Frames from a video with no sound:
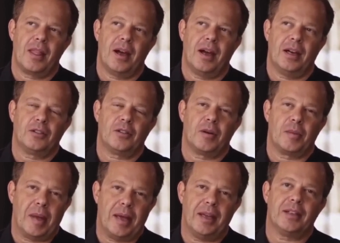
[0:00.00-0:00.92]
I started
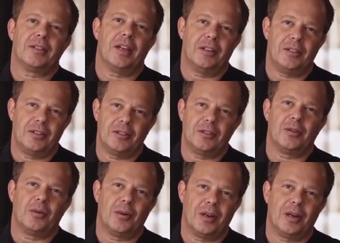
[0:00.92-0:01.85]
paying attention to
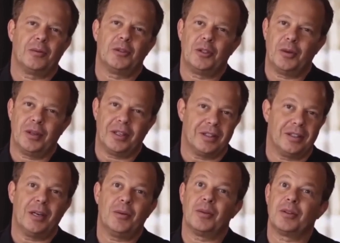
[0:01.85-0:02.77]
what I was doing and
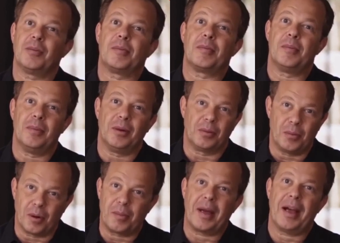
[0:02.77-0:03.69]
did it with, with
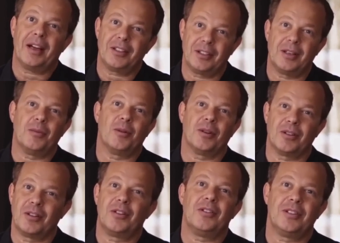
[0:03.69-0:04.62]
more passion and more
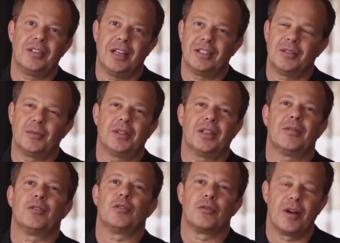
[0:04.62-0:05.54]
enthusiasm instead
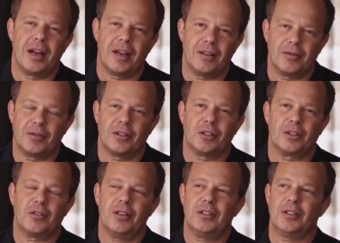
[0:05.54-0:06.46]
of dread and
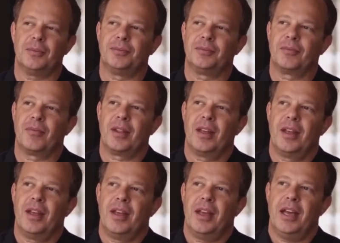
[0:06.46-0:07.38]
frustration.
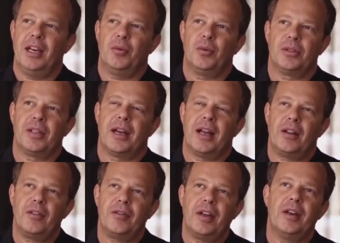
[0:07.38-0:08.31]
And it was that
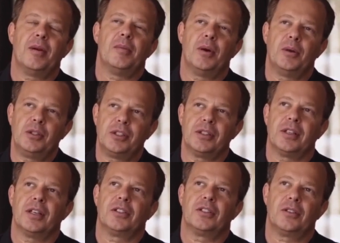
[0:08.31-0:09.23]
elevated emotion
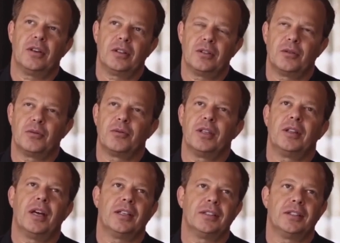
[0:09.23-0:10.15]
that I started to
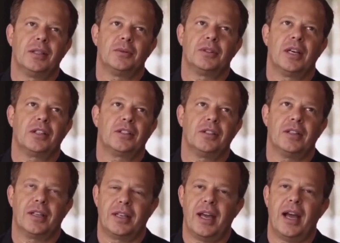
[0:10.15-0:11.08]
realize that was actually
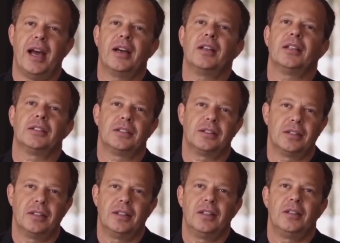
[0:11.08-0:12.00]
the catalyst
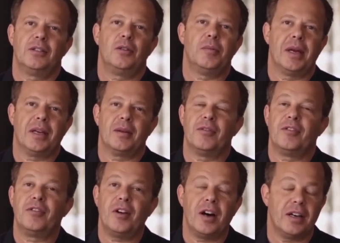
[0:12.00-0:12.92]
to make it
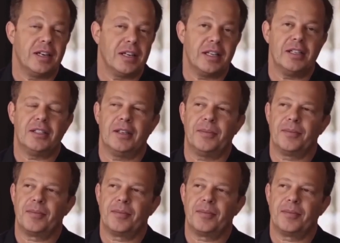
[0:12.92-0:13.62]
fun and easy.